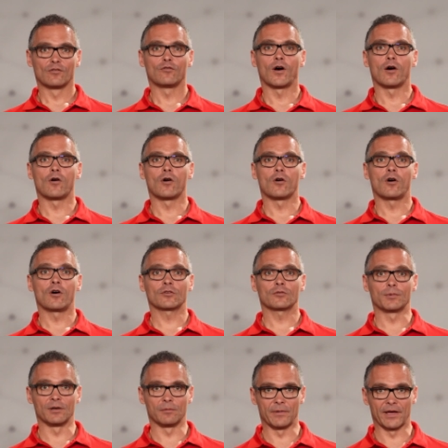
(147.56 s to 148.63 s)
For our
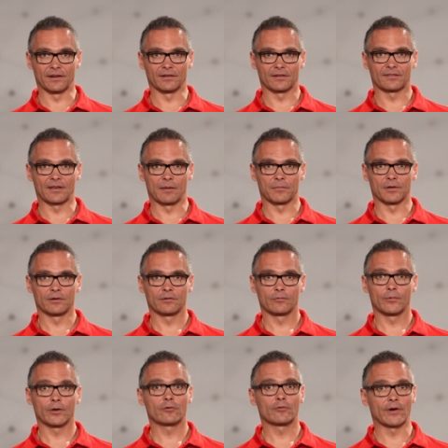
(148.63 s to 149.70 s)
hospital bed example,
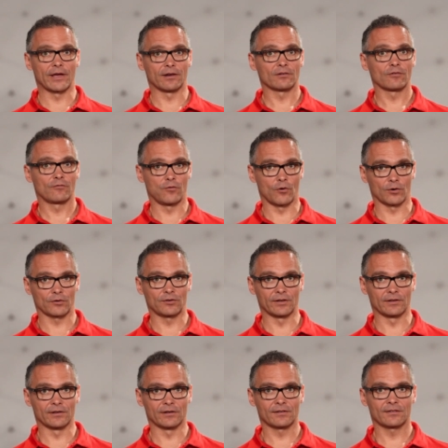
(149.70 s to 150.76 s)
we create four
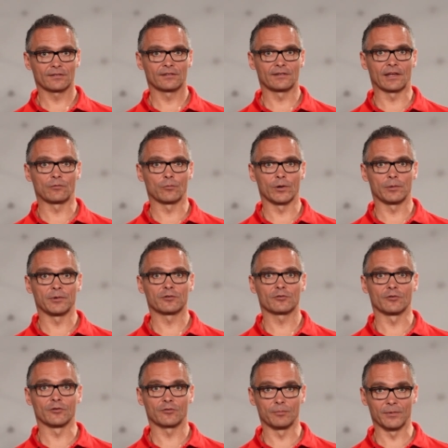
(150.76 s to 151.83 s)
signals that will be
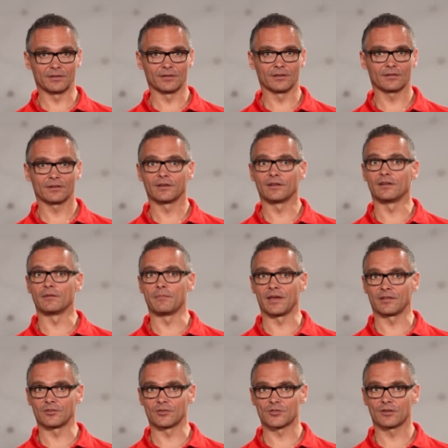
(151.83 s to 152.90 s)
transmitted in the
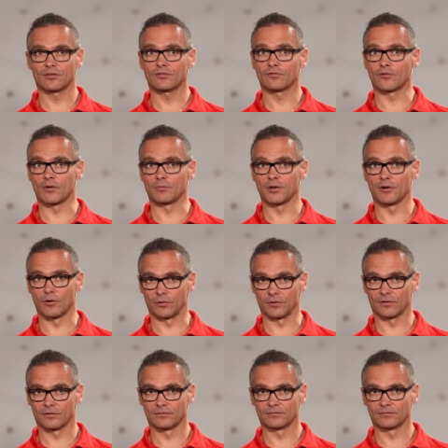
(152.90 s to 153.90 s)
messages from the nodes.